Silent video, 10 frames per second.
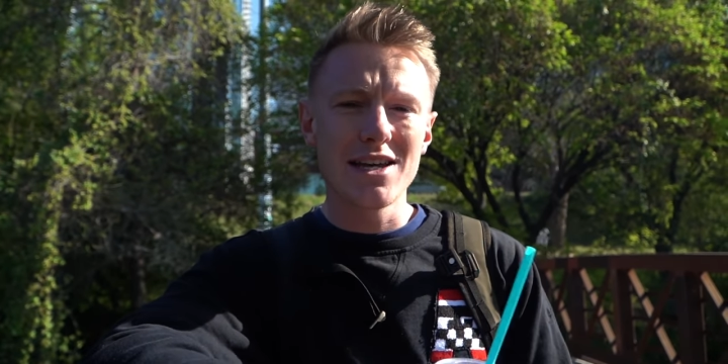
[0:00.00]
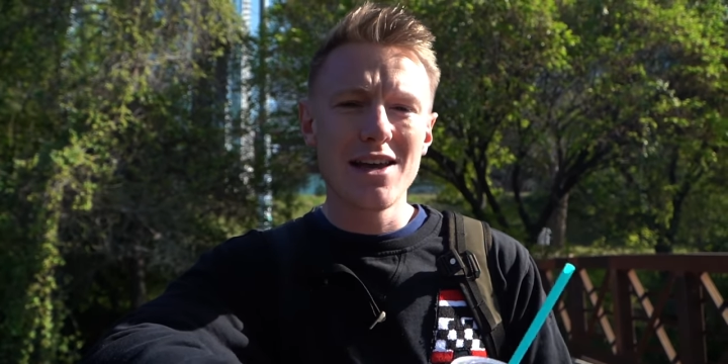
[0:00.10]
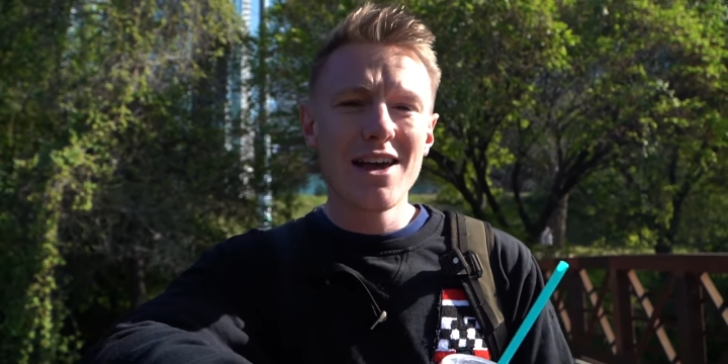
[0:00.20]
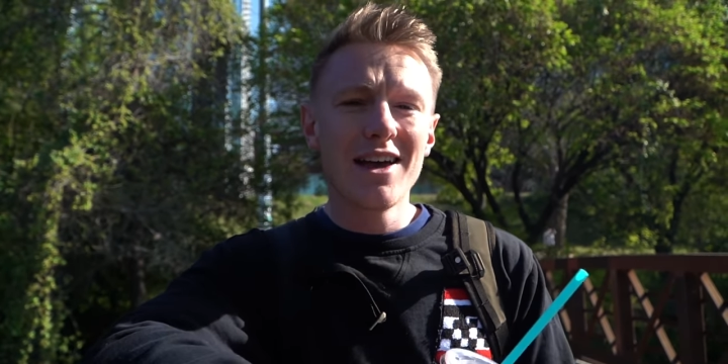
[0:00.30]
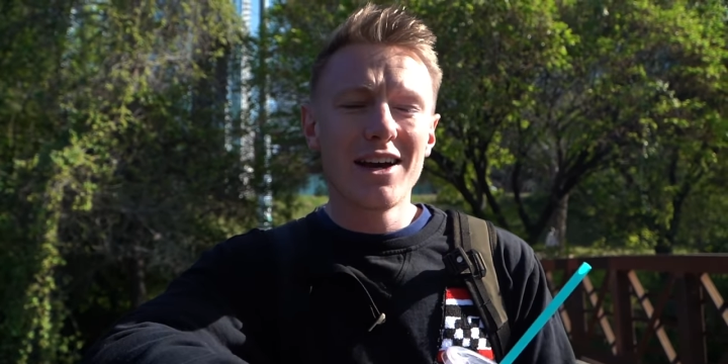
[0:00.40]

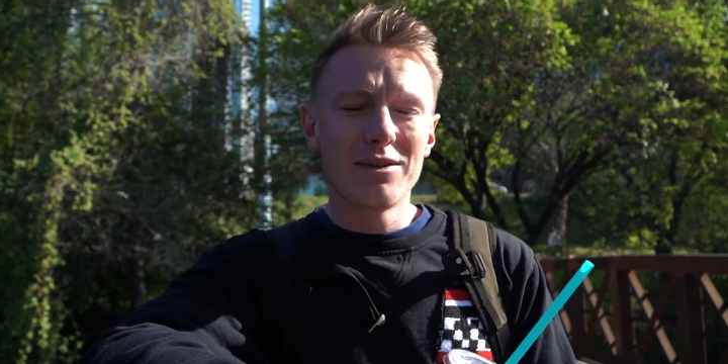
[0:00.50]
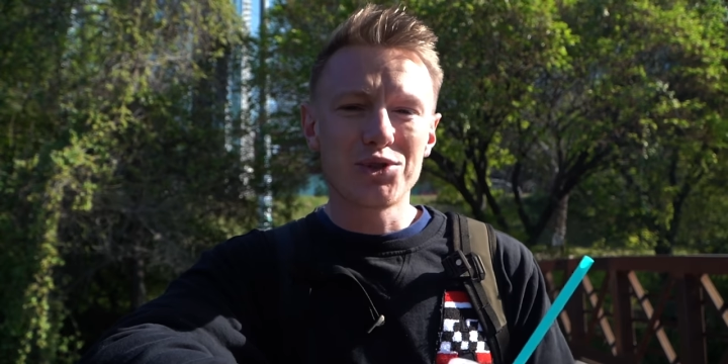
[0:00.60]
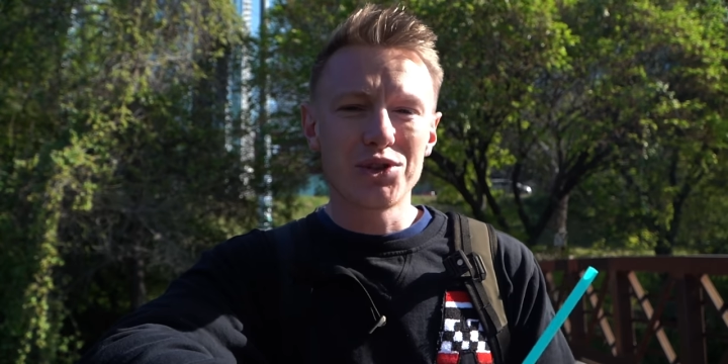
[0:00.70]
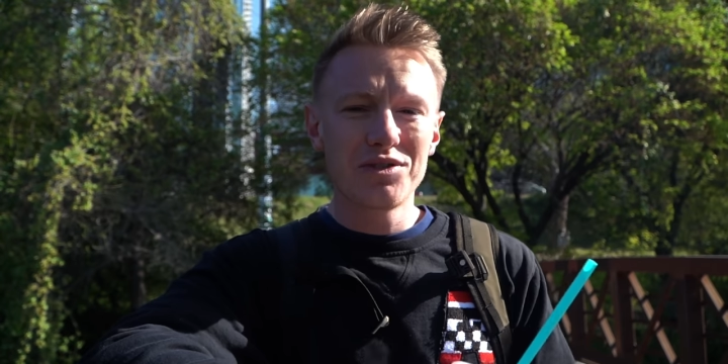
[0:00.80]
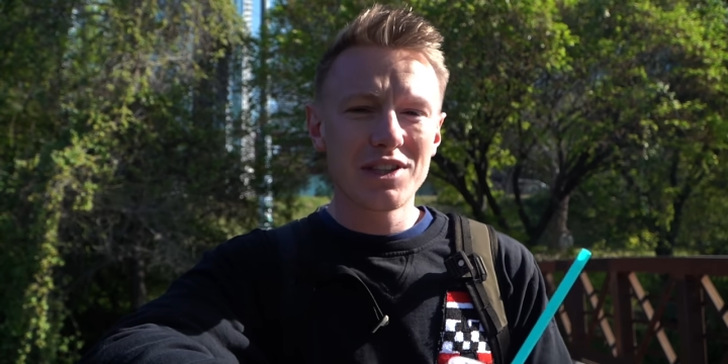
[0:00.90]
I'm
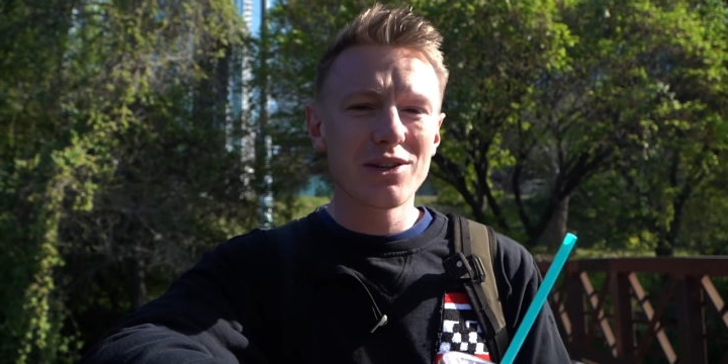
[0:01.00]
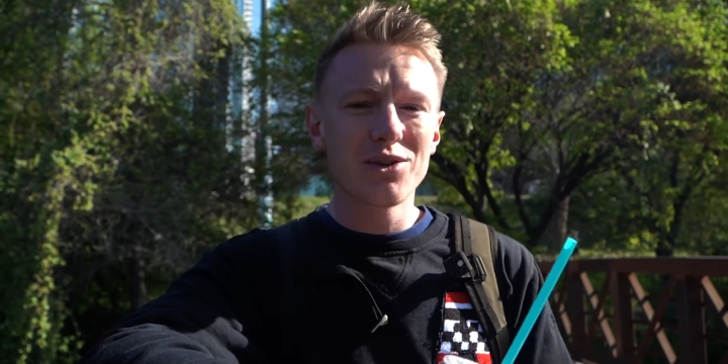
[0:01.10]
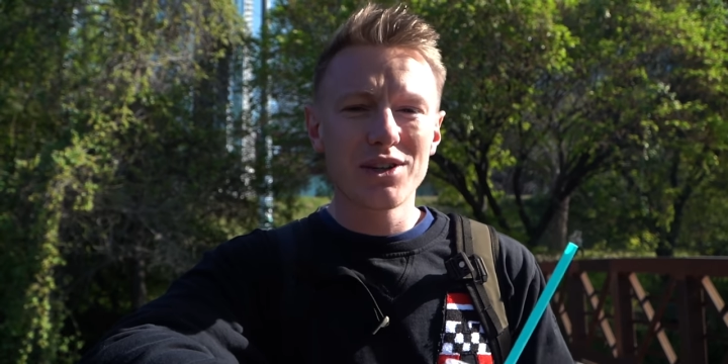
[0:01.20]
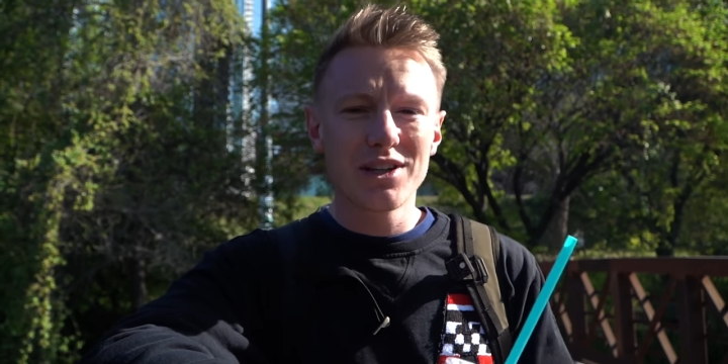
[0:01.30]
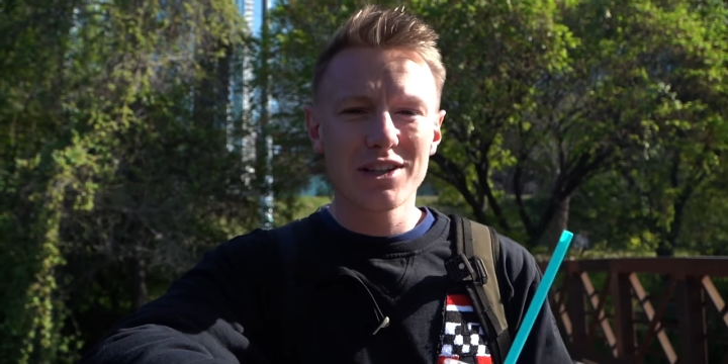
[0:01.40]
sure you've seen
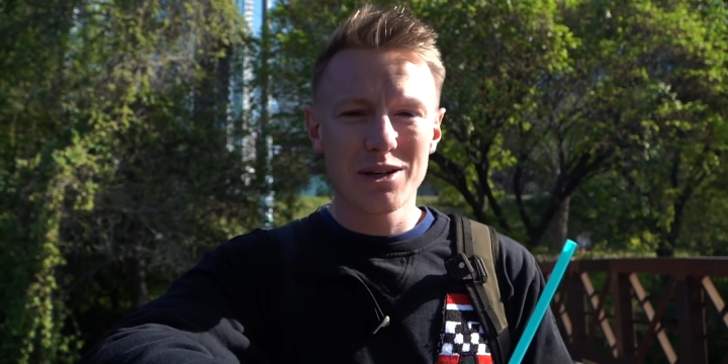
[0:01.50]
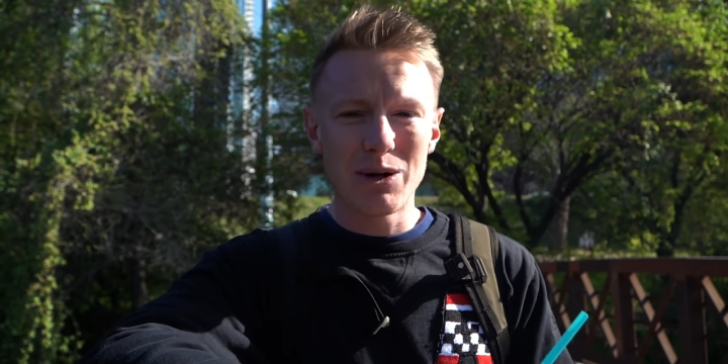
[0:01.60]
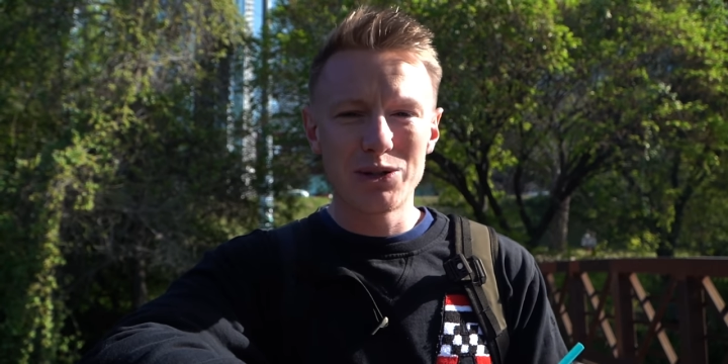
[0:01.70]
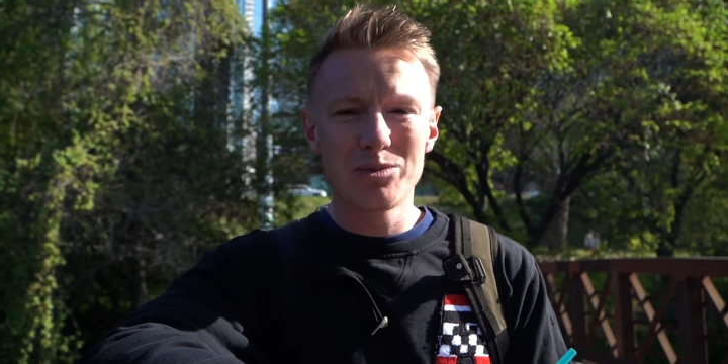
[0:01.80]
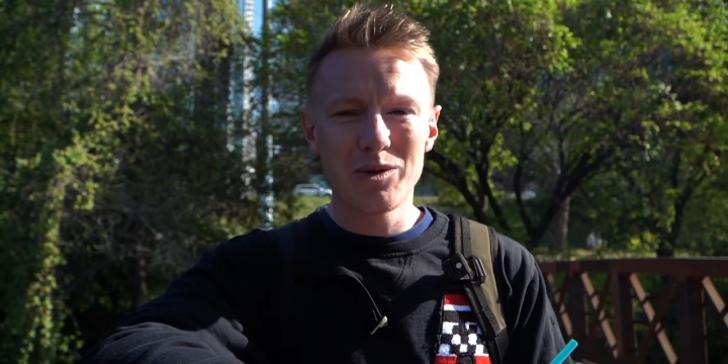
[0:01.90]
all the
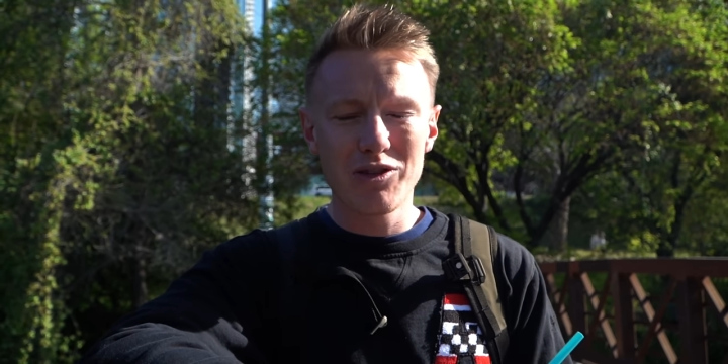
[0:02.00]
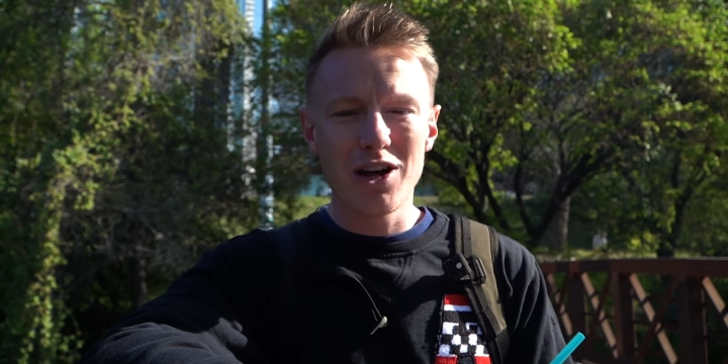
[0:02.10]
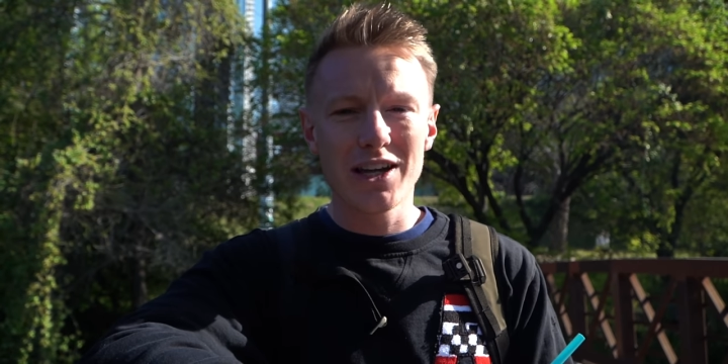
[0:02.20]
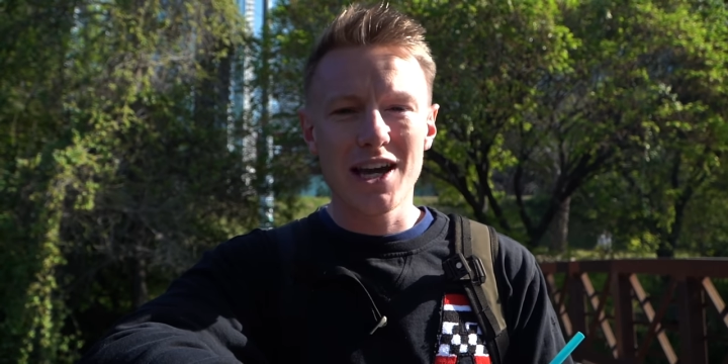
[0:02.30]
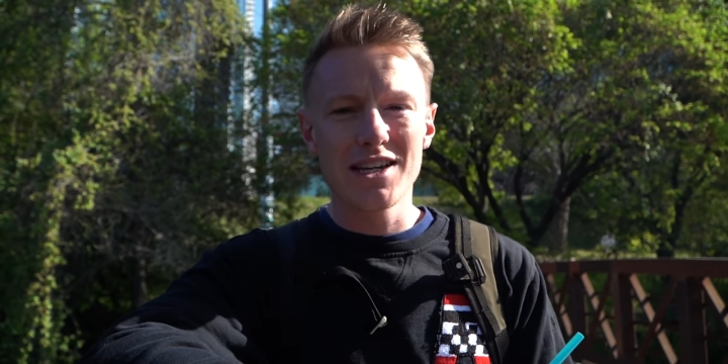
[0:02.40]
commotion with
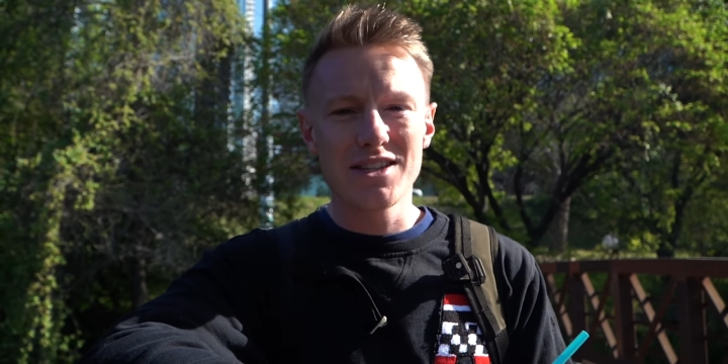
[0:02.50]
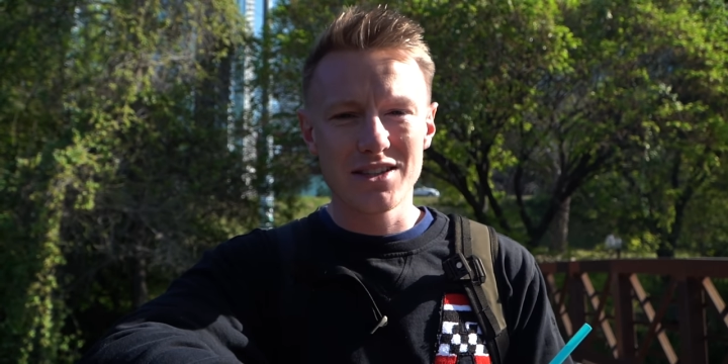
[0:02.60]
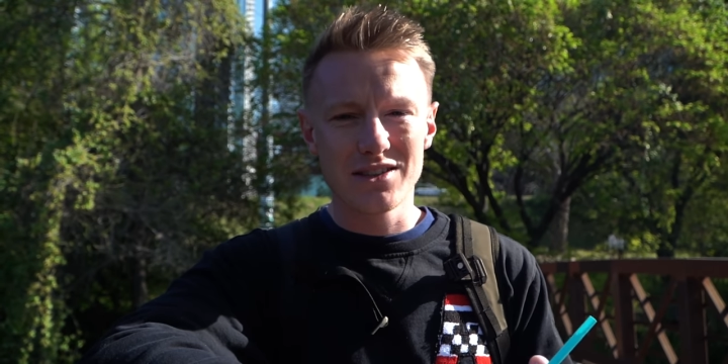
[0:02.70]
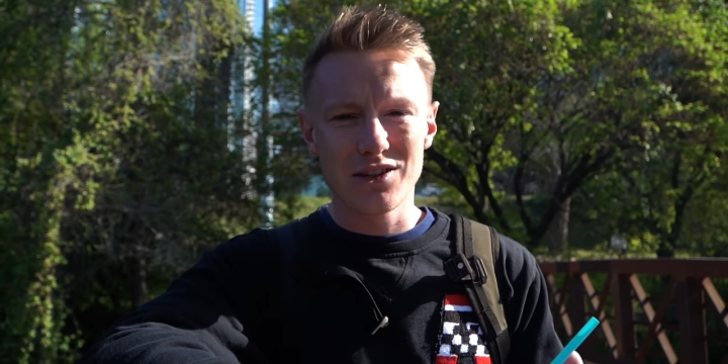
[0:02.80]
flight cases and